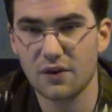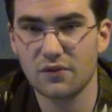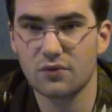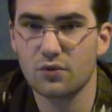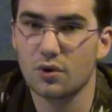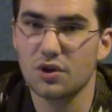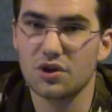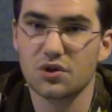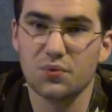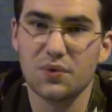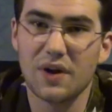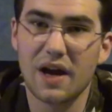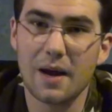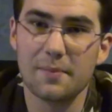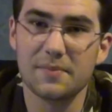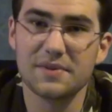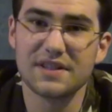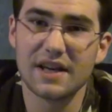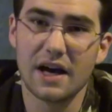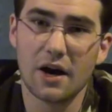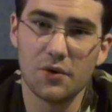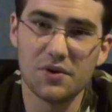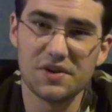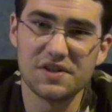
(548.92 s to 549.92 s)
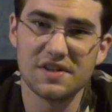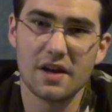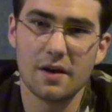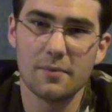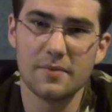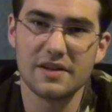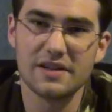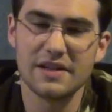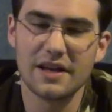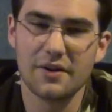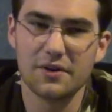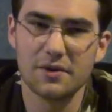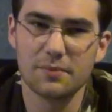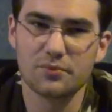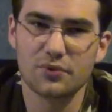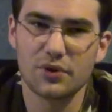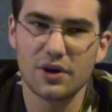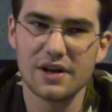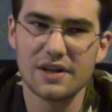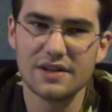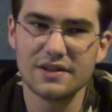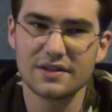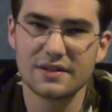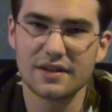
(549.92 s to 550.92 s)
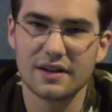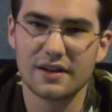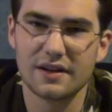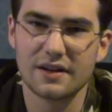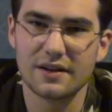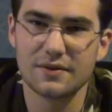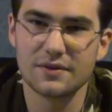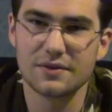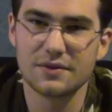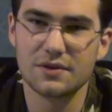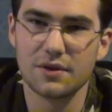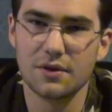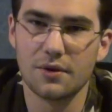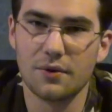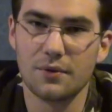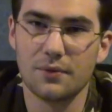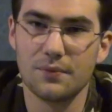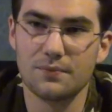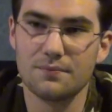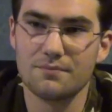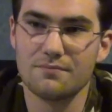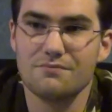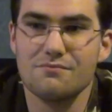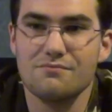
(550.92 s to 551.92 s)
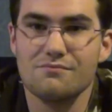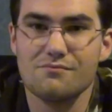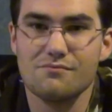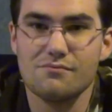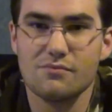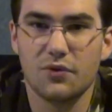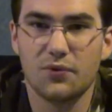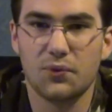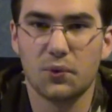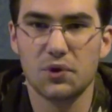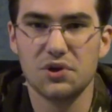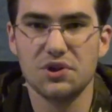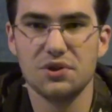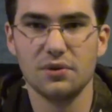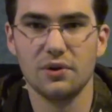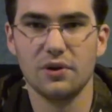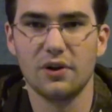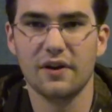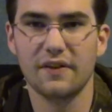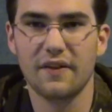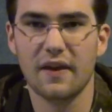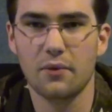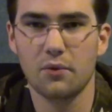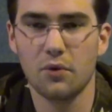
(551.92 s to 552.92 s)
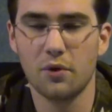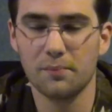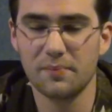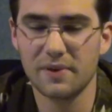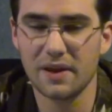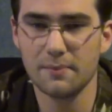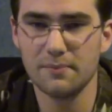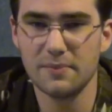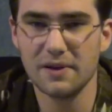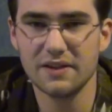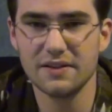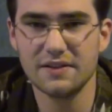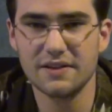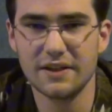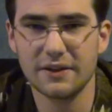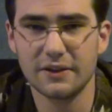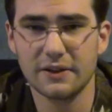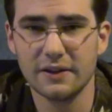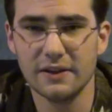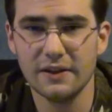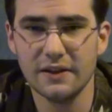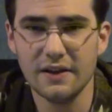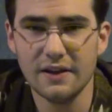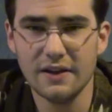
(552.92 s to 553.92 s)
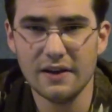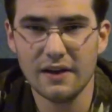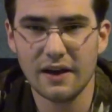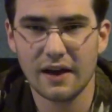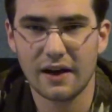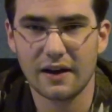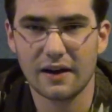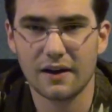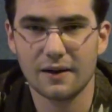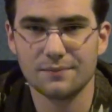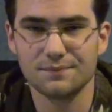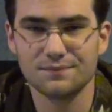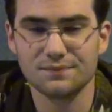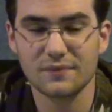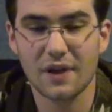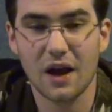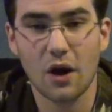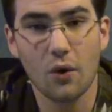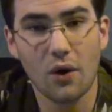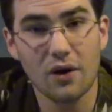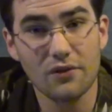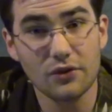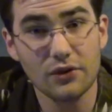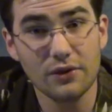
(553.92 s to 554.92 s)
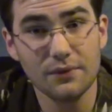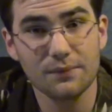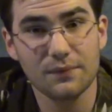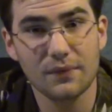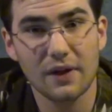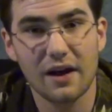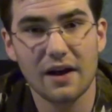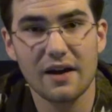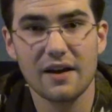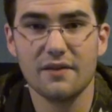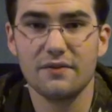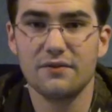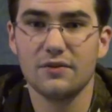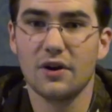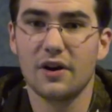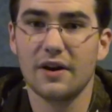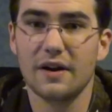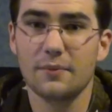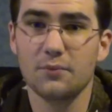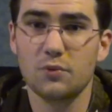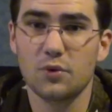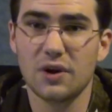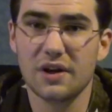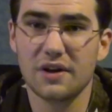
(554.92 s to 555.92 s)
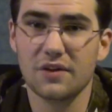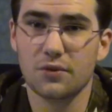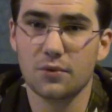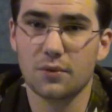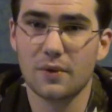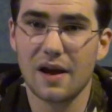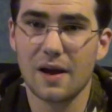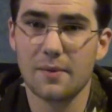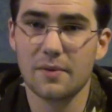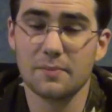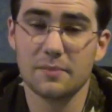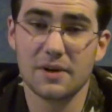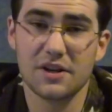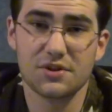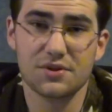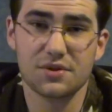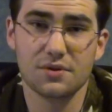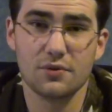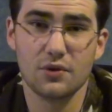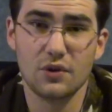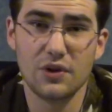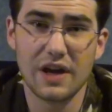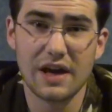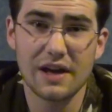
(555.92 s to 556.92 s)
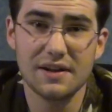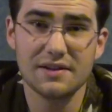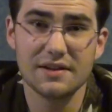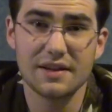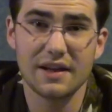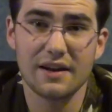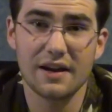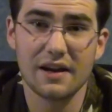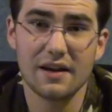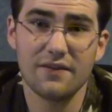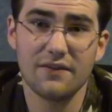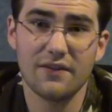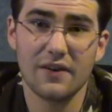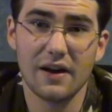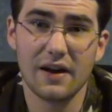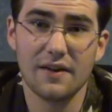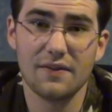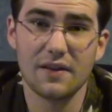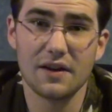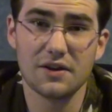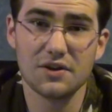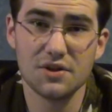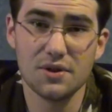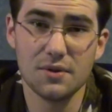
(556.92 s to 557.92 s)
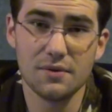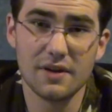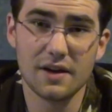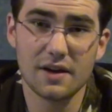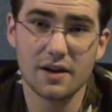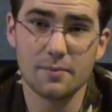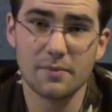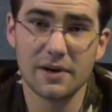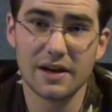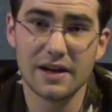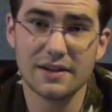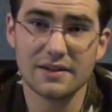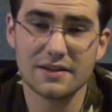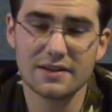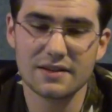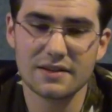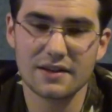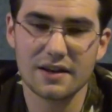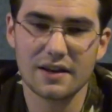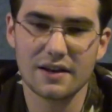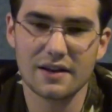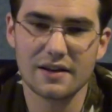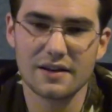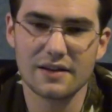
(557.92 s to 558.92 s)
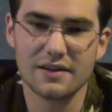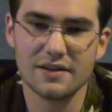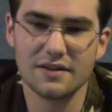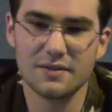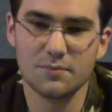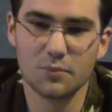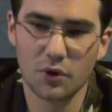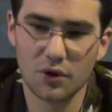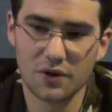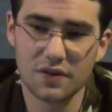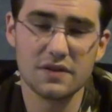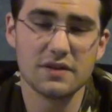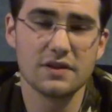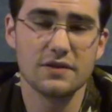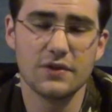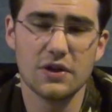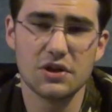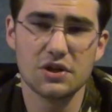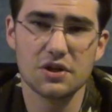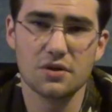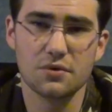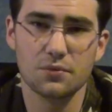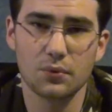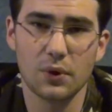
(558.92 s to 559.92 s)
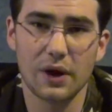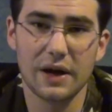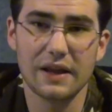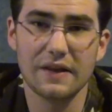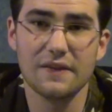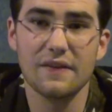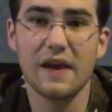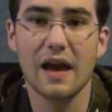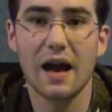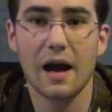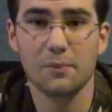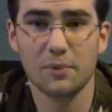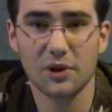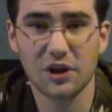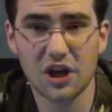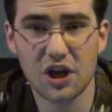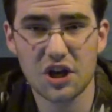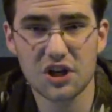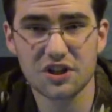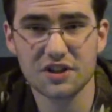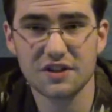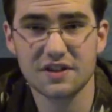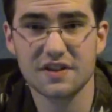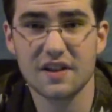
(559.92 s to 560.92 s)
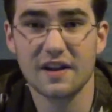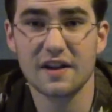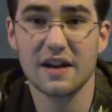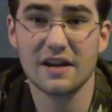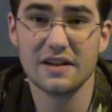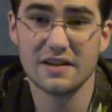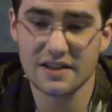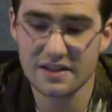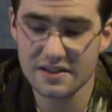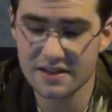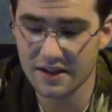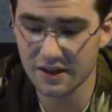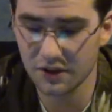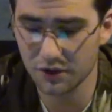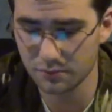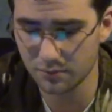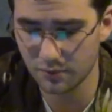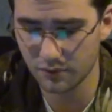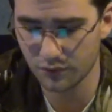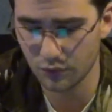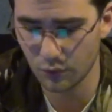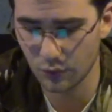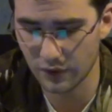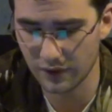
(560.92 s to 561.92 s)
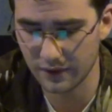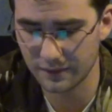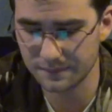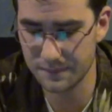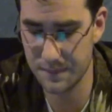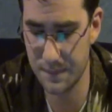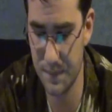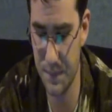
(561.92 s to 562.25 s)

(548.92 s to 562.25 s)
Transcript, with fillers: of course, RAM is always coming down in price, uh, so before too long that won't be a big deal. Um, however, I have not upgraded the RAM in my server yet, and I find that 2 gigabytes uh, is more than sufficient running the applications that I detailed before.